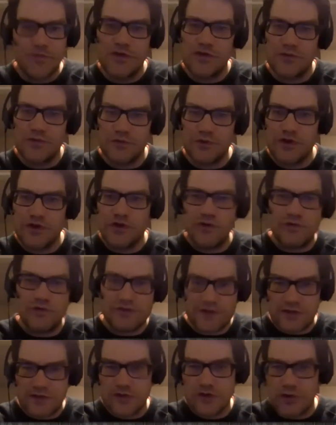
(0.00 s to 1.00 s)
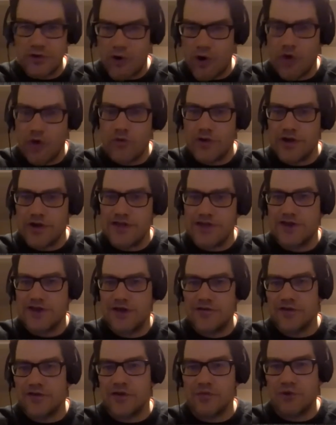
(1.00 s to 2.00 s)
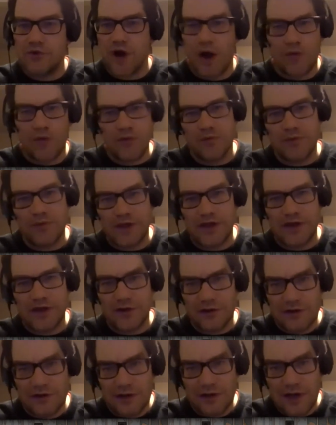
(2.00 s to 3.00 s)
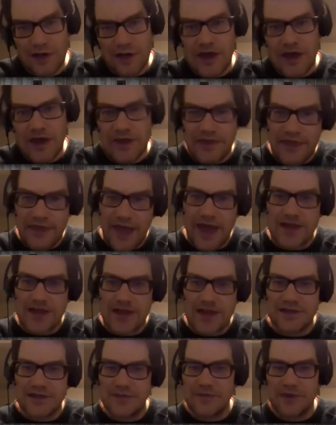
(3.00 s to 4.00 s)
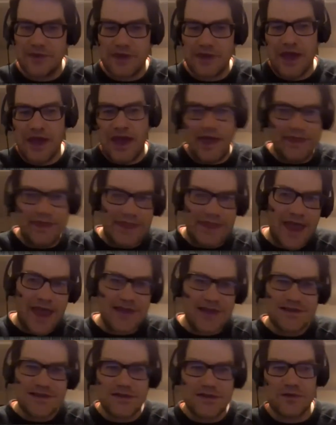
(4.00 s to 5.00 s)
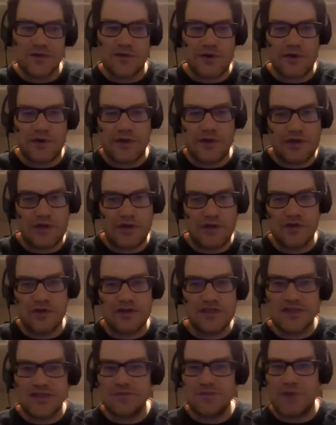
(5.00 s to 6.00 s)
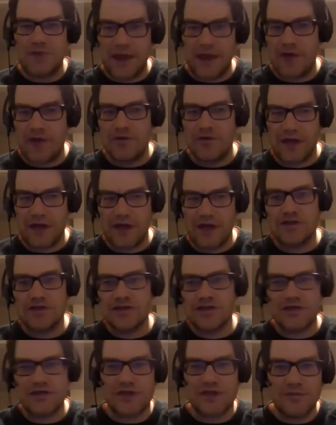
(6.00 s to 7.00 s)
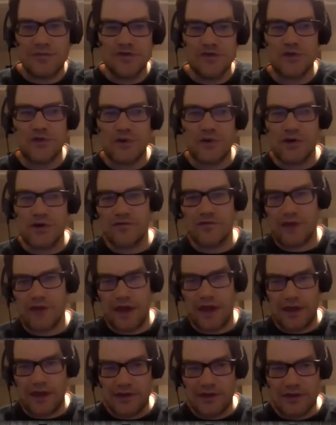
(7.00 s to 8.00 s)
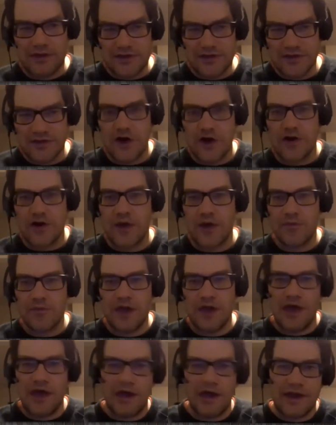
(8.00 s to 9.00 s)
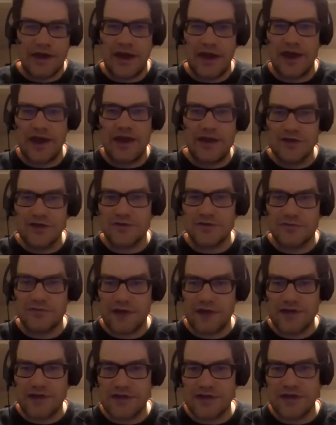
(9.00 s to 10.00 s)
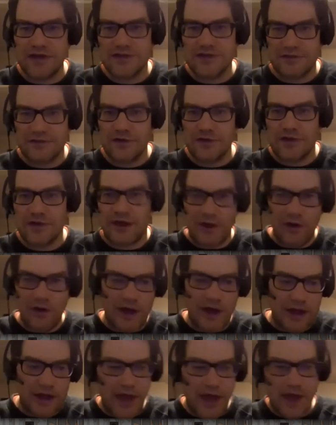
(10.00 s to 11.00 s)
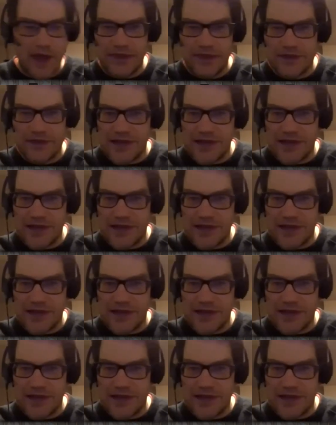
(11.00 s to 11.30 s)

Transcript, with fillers: be reused because they're already solving a problem here. That's something. And that's the sort of thing you could spin out into some sort of like startup and get angel investing, is if you're like, okay, the